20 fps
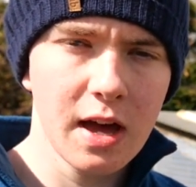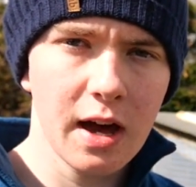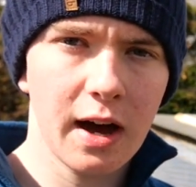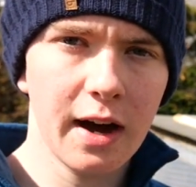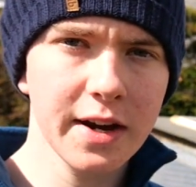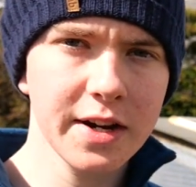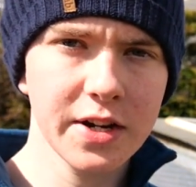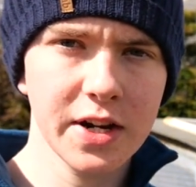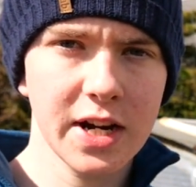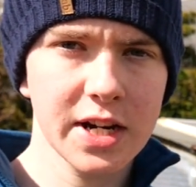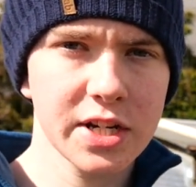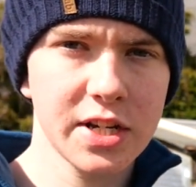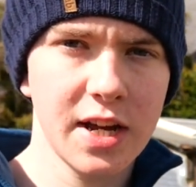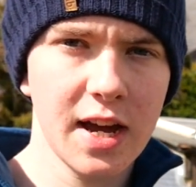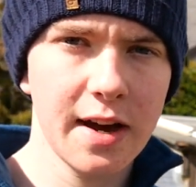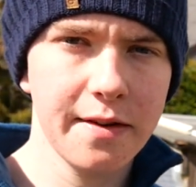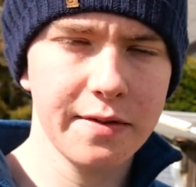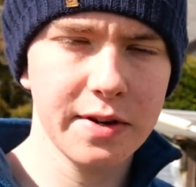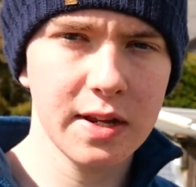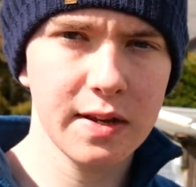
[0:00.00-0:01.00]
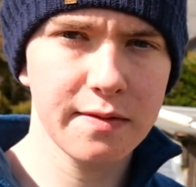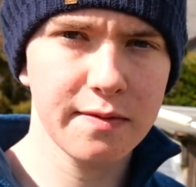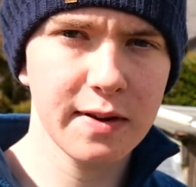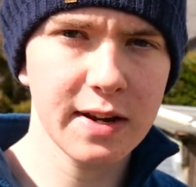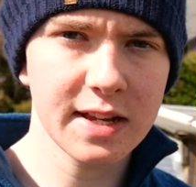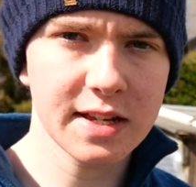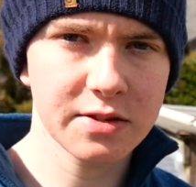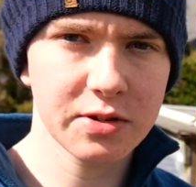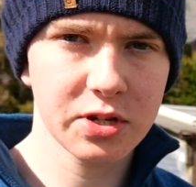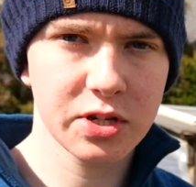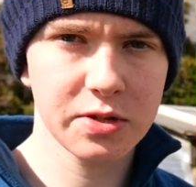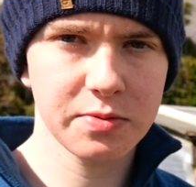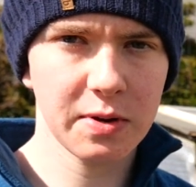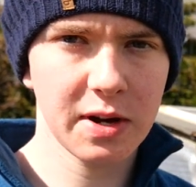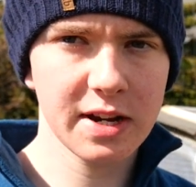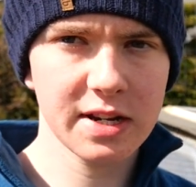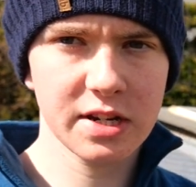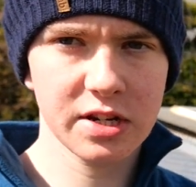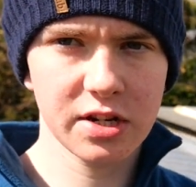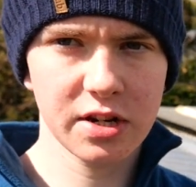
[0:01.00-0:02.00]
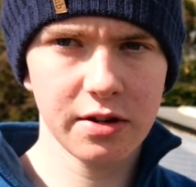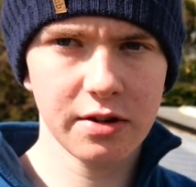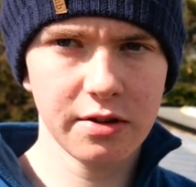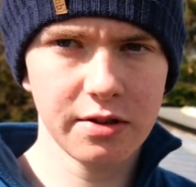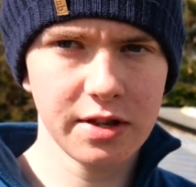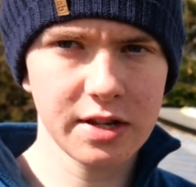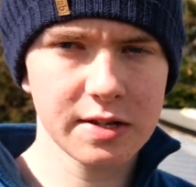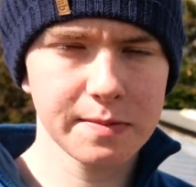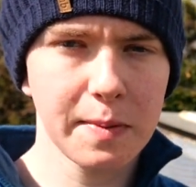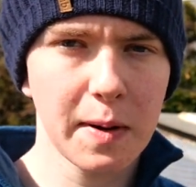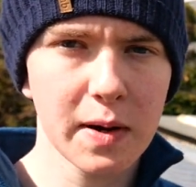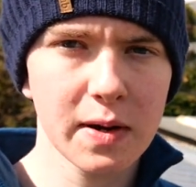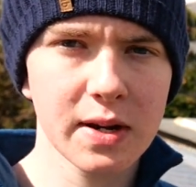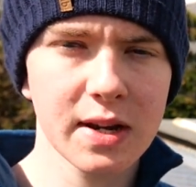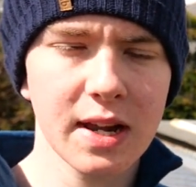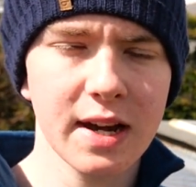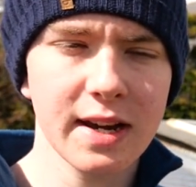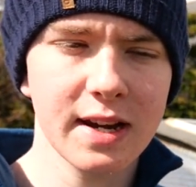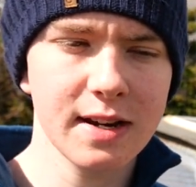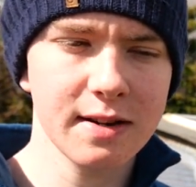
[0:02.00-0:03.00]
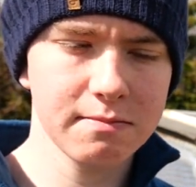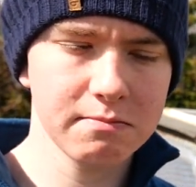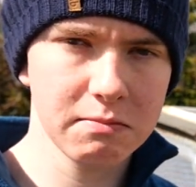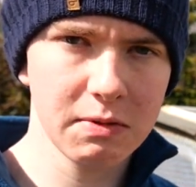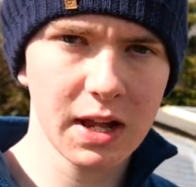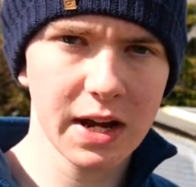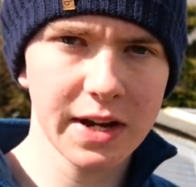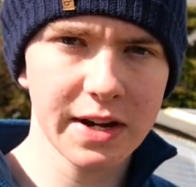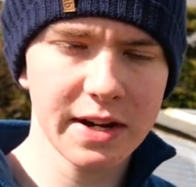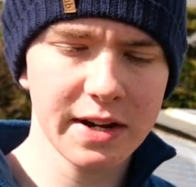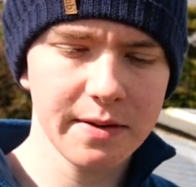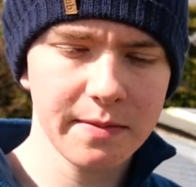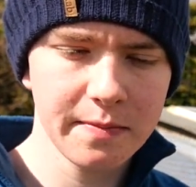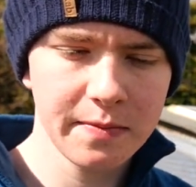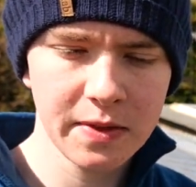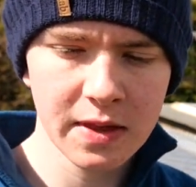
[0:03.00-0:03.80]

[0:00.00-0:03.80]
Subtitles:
I don't actually have any fleece, which is why I had to show you this pond liner.